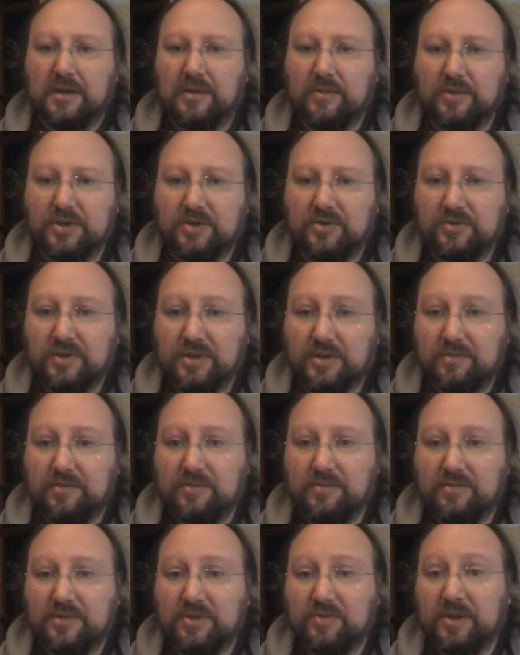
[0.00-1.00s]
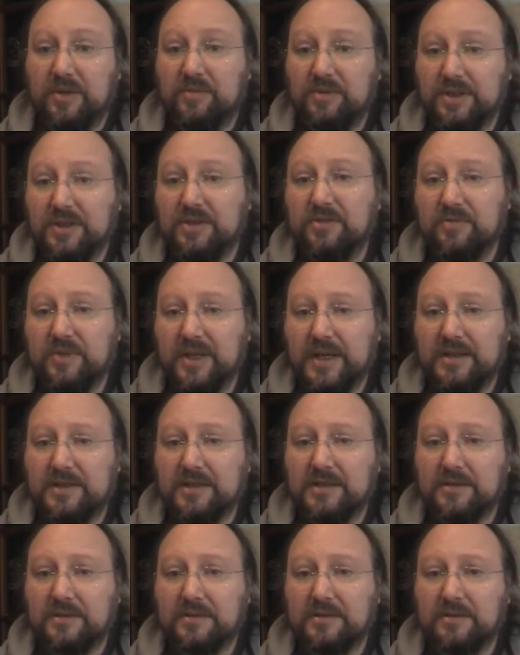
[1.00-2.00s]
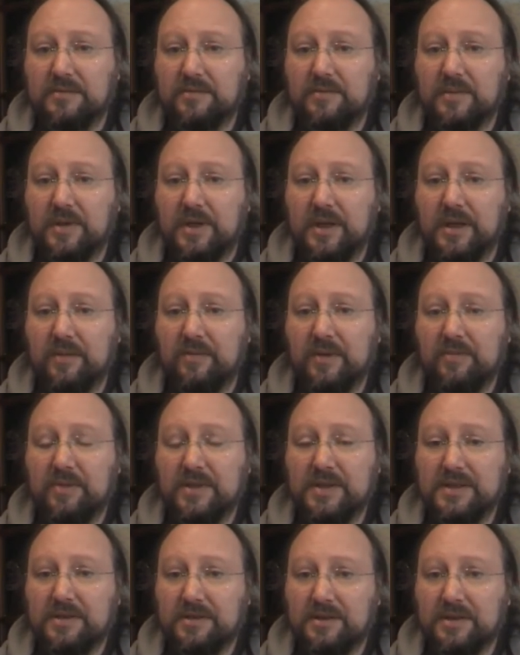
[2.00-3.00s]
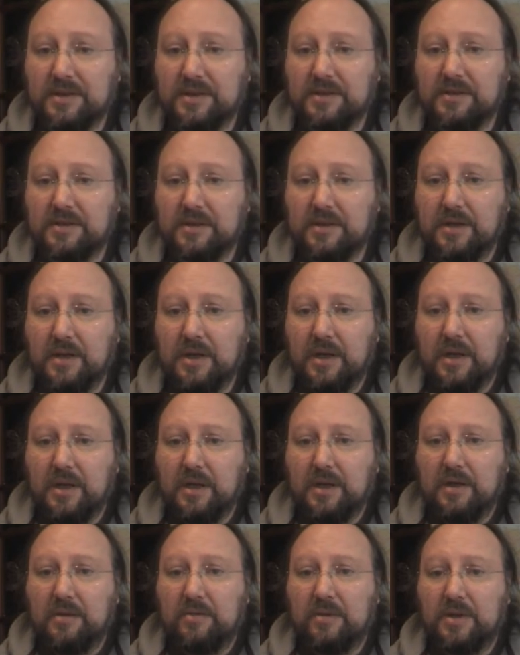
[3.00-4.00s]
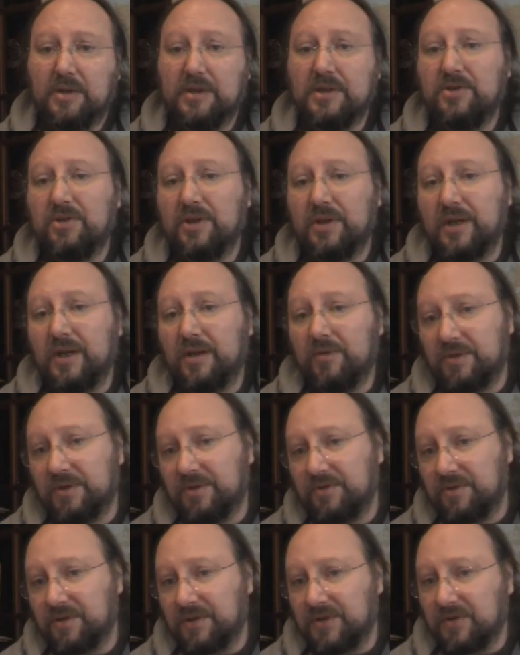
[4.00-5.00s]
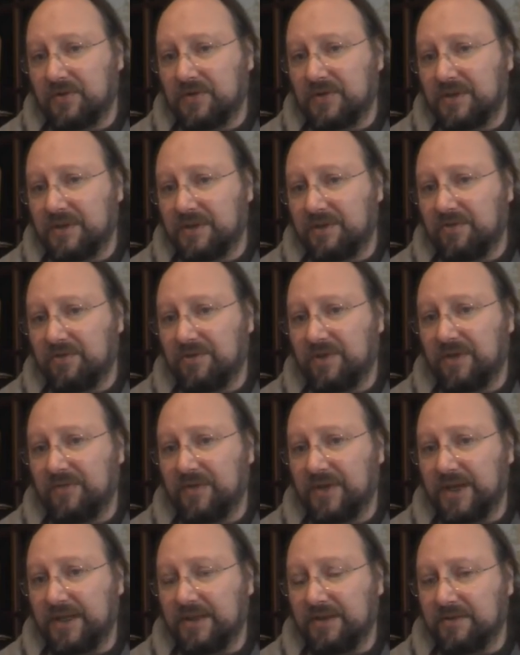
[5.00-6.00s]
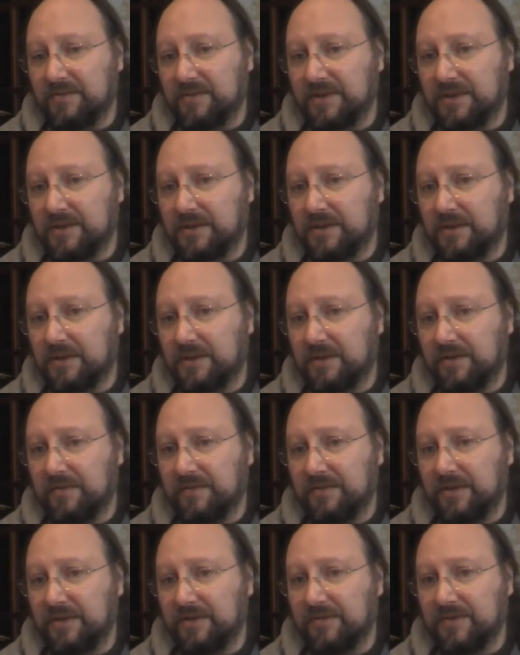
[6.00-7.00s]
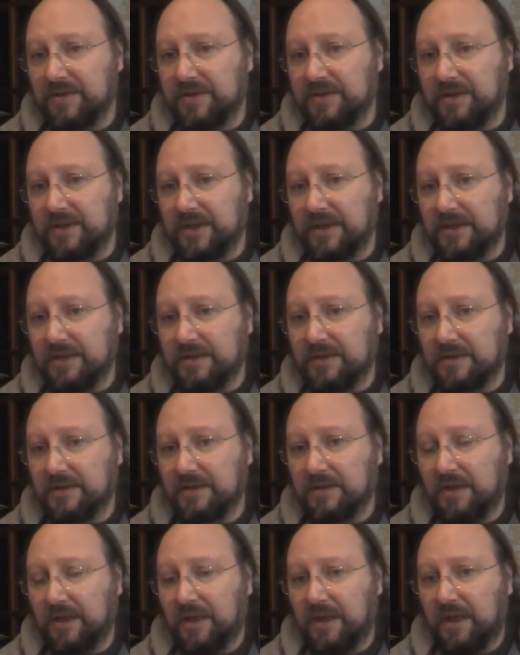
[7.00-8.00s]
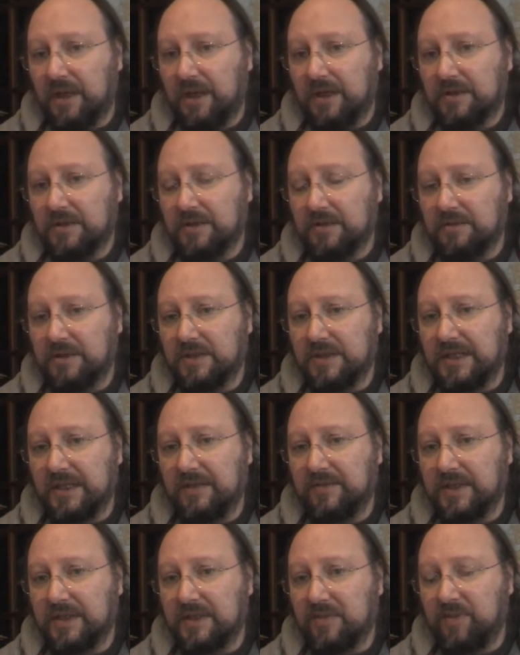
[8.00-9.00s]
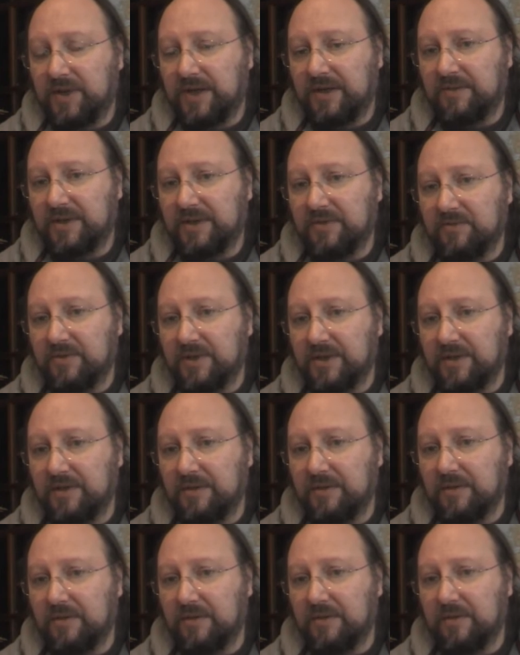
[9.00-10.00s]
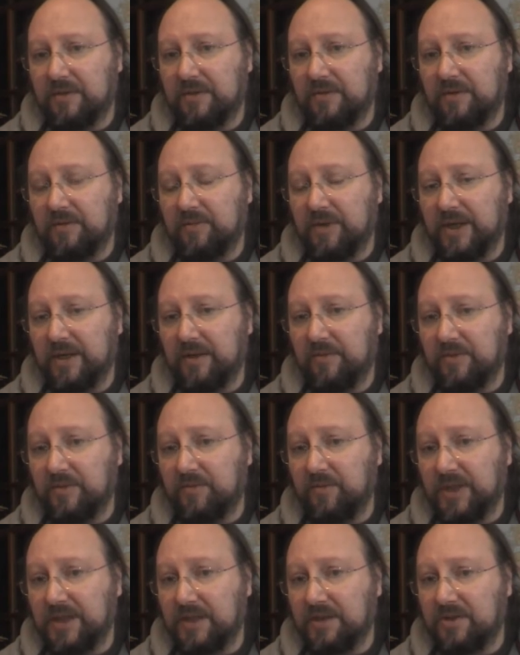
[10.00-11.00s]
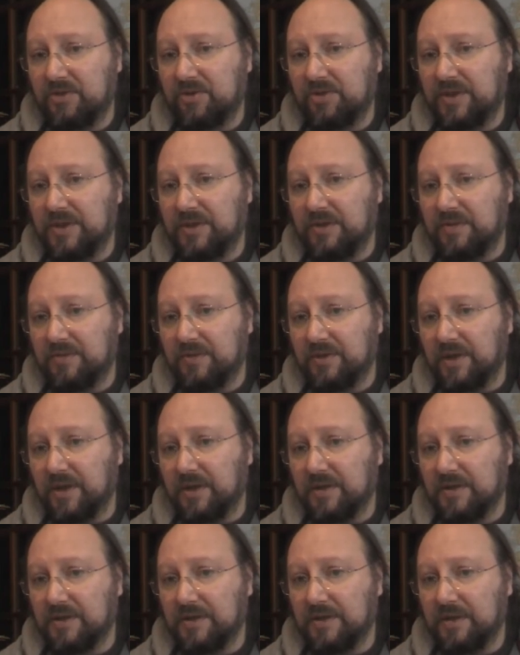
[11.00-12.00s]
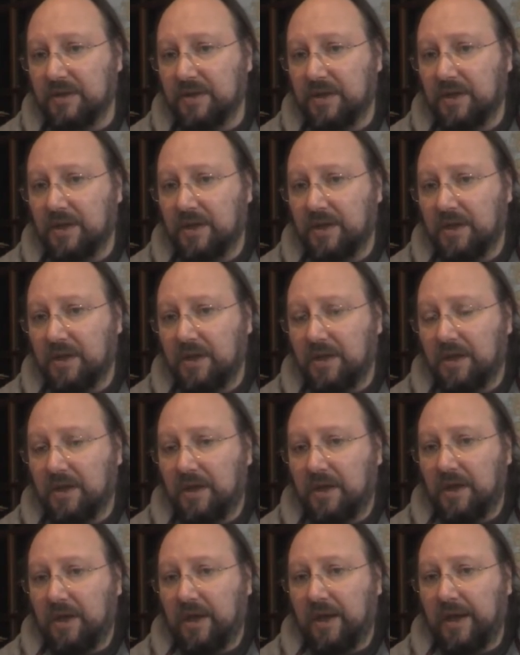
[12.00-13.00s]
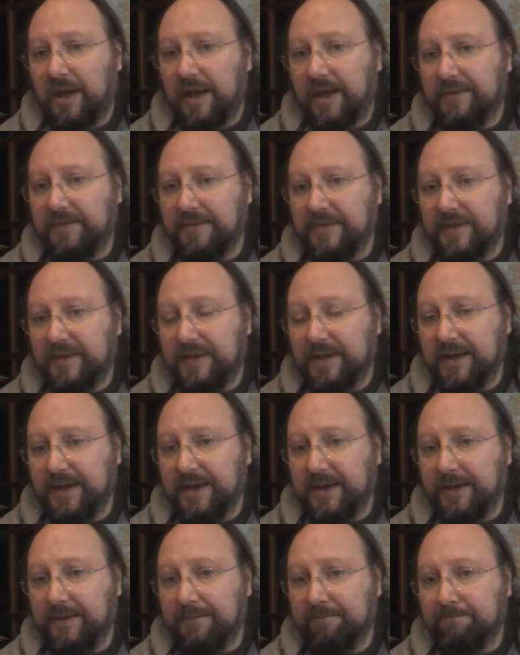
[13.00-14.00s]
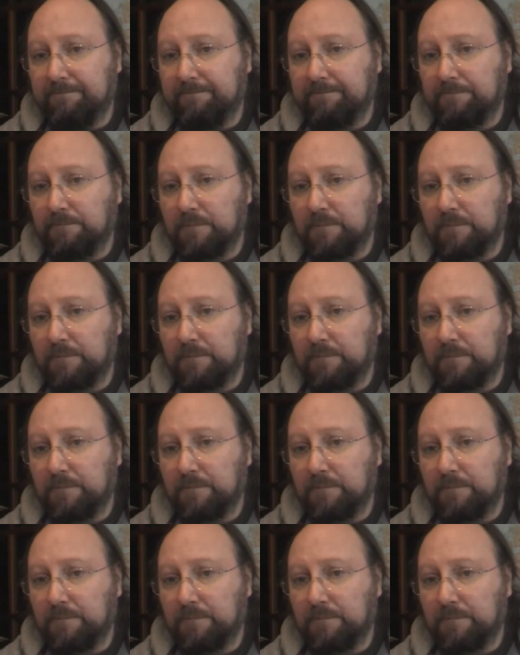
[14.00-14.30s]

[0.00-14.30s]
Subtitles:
which probably need to be answered and maybe studied. But initially, I want to just to check the randomness of these lines. So we designed the experiment whereby I will pick 3 subjects, and then